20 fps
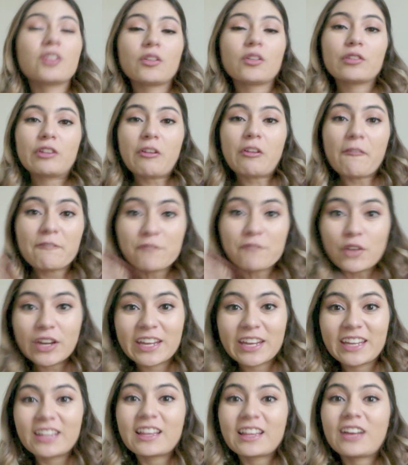So I was
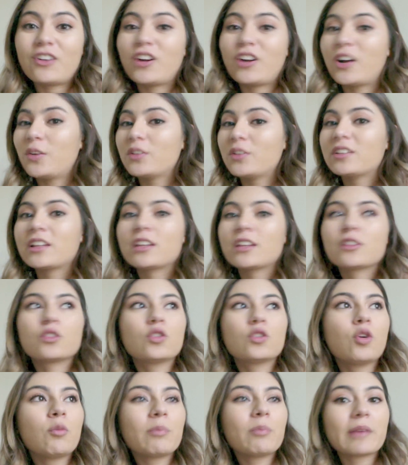freaking out. I was
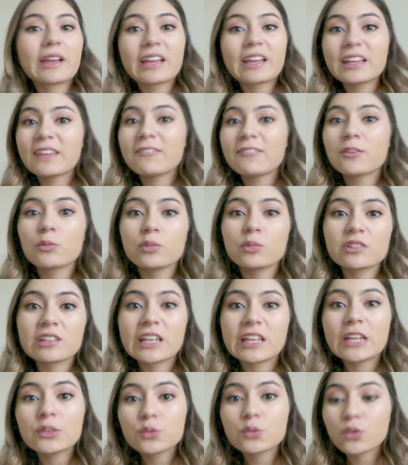like, nope, I can't even
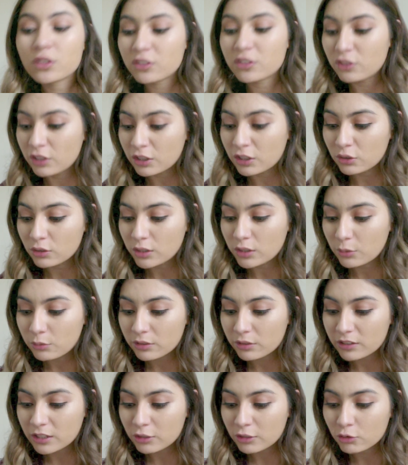reschedule because you can
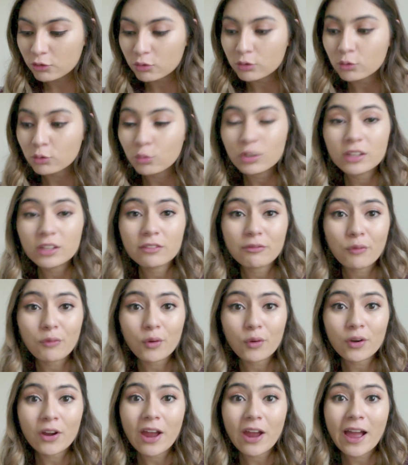only reschedule
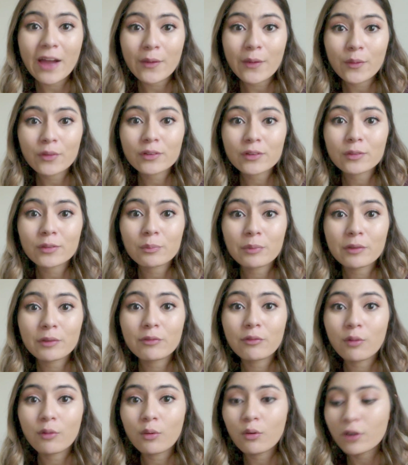24 hours
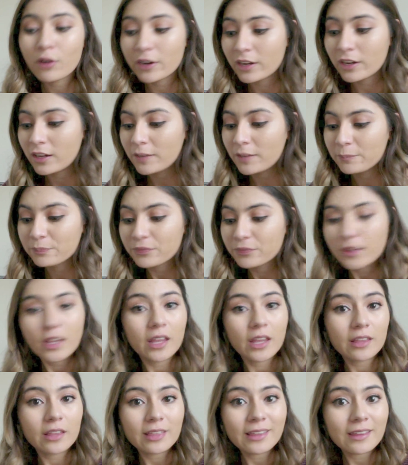before.
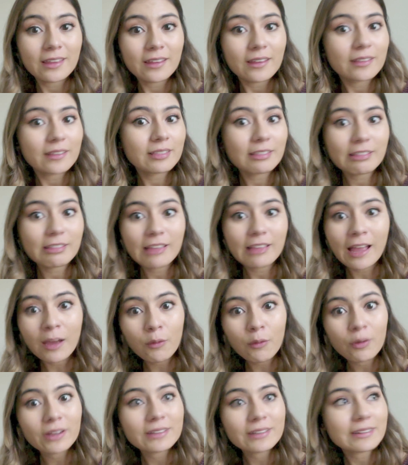
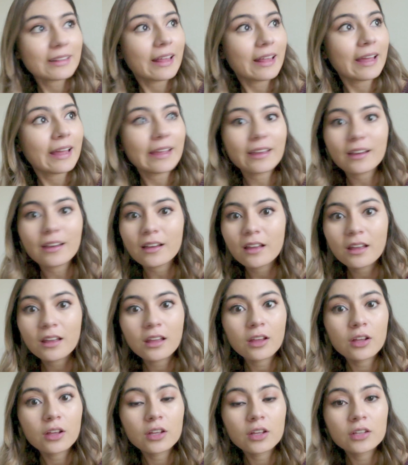That was like
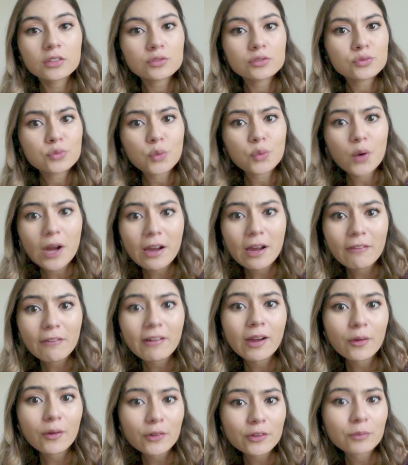
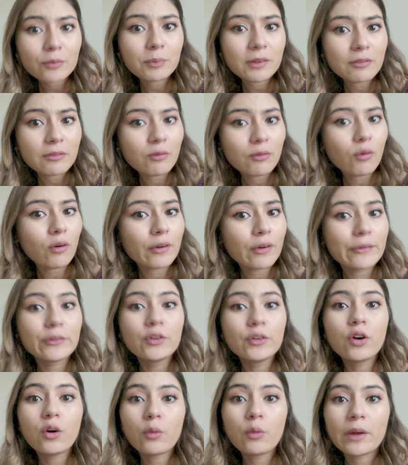12 hours
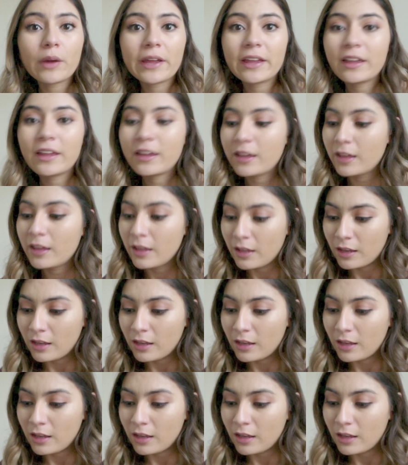before. No way.